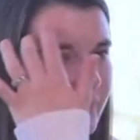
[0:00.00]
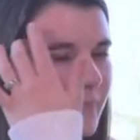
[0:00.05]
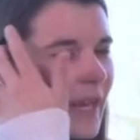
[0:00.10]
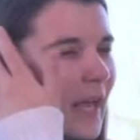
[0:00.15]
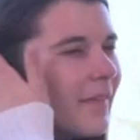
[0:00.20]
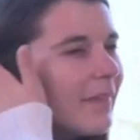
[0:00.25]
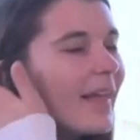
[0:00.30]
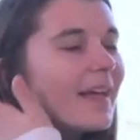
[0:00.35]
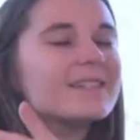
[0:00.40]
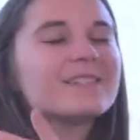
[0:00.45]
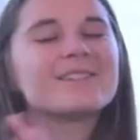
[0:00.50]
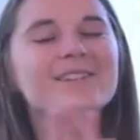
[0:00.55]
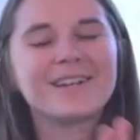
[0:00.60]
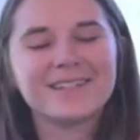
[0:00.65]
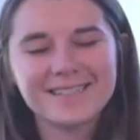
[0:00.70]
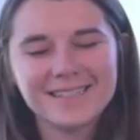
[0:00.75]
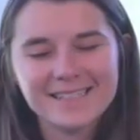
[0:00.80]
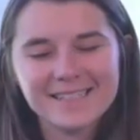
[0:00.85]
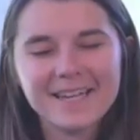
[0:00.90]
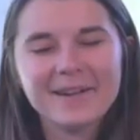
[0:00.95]
And that's
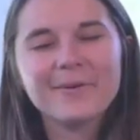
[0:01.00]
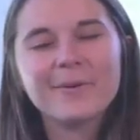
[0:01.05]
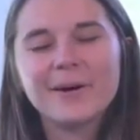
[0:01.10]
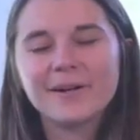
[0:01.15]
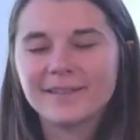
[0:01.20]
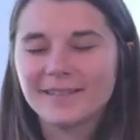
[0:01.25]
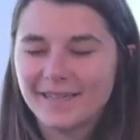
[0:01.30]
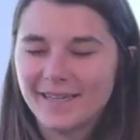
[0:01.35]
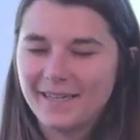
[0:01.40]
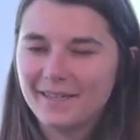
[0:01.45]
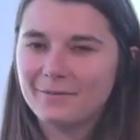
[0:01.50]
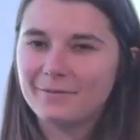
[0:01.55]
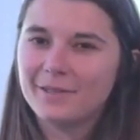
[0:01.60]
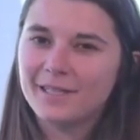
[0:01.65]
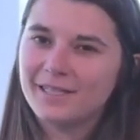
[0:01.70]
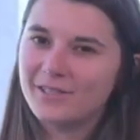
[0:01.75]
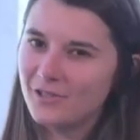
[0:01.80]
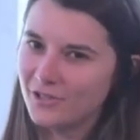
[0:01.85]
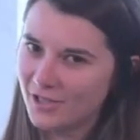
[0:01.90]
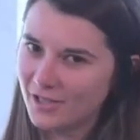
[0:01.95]
not to say quantitative
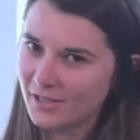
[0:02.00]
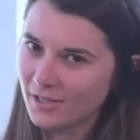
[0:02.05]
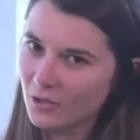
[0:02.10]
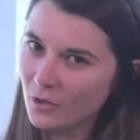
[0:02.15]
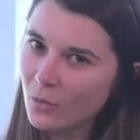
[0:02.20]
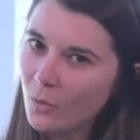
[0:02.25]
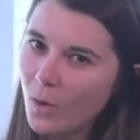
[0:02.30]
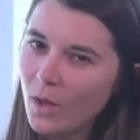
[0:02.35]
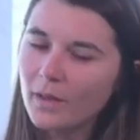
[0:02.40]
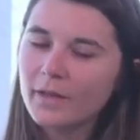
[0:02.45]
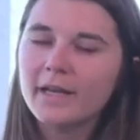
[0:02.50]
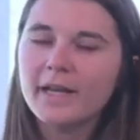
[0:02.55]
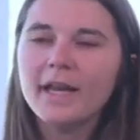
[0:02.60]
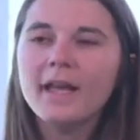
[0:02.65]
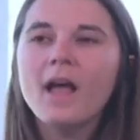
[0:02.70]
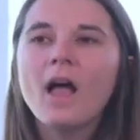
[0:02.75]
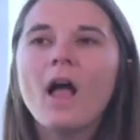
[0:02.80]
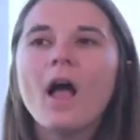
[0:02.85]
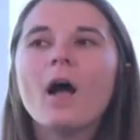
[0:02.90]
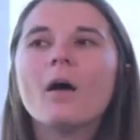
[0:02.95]
research isn't quality,
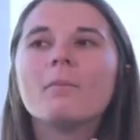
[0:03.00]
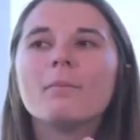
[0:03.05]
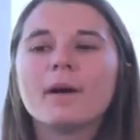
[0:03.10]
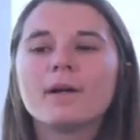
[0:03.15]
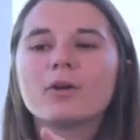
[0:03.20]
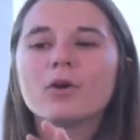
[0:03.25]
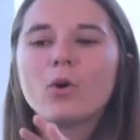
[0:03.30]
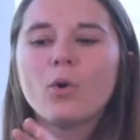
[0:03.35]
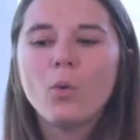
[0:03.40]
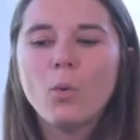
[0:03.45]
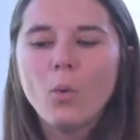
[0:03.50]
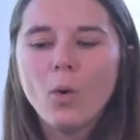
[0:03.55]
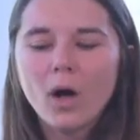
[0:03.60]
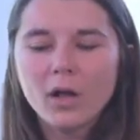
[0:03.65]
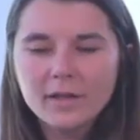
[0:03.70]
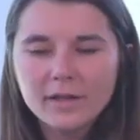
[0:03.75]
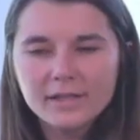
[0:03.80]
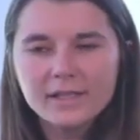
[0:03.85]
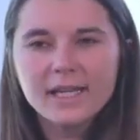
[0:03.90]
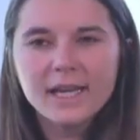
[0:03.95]
but
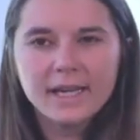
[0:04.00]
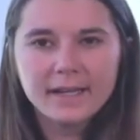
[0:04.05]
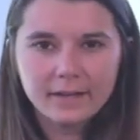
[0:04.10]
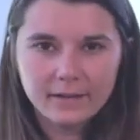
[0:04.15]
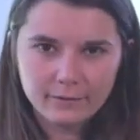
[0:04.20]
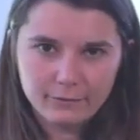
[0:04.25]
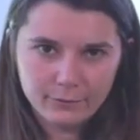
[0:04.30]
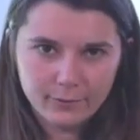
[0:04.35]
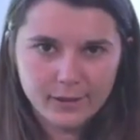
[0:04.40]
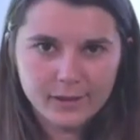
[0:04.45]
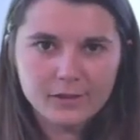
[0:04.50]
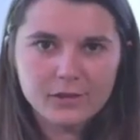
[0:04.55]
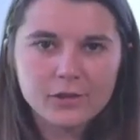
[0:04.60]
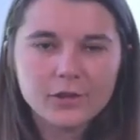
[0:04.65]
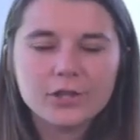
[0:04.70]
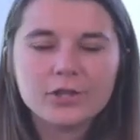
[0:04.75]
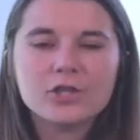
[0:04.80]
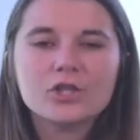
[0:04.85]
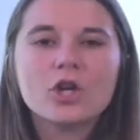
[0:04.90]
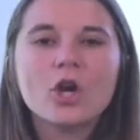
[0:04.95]
qualitative
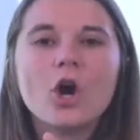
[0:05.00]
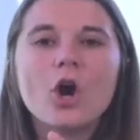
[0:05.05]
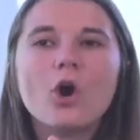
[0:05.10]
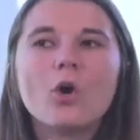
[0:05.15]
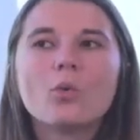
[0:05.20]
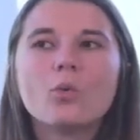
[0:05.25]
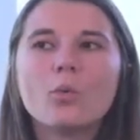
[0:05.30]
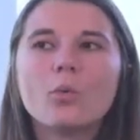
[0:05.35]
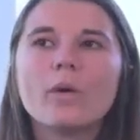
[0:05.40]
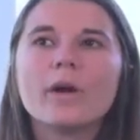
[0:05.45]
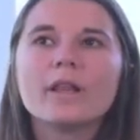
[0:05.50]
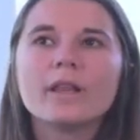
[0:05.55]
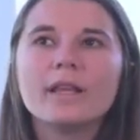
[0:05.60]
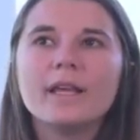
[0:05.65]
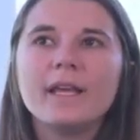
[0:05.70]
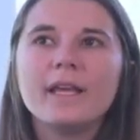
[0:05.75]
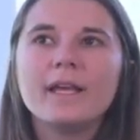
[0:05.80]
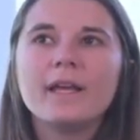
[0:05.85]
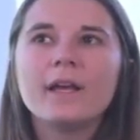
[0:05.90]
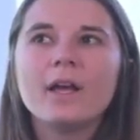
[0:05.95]
research
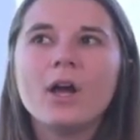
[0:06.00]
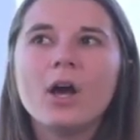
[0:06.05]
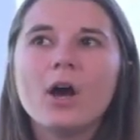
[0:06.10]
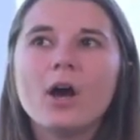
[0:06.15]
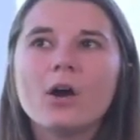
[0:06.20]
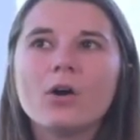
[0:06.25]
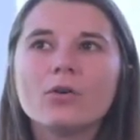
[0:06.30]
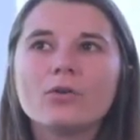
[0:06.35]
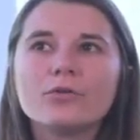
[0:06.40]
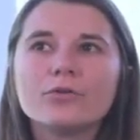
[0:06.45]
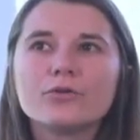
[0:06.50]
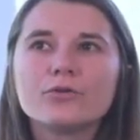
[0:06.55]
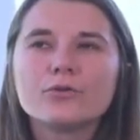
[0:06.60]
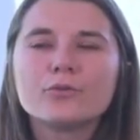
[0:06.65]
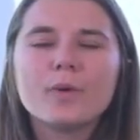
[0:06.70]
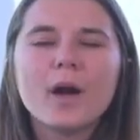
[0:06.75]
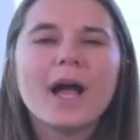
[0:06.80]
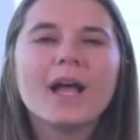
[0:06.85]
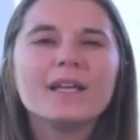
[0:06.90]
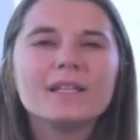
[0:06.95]
really
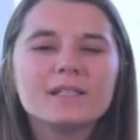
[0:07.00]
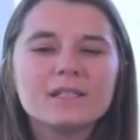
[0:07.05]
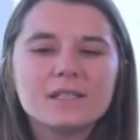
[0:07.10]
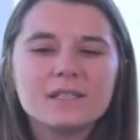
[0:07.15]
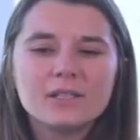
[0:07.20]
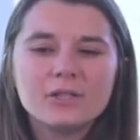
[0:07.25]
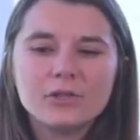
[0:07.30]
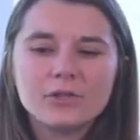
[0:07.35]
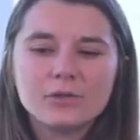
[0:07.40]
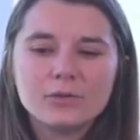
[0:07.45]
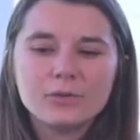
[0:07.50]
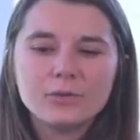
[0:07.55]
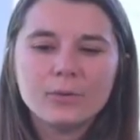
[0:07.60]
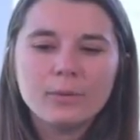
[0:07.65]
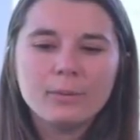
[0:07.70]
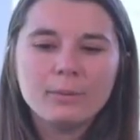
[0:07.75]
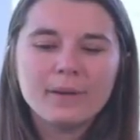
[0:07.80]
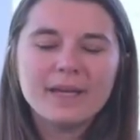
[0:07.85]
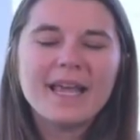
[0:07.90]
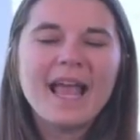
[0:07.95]
tries to
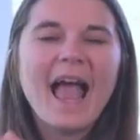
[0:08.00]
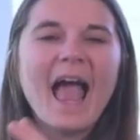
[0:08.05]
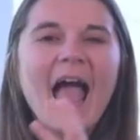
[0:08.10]
be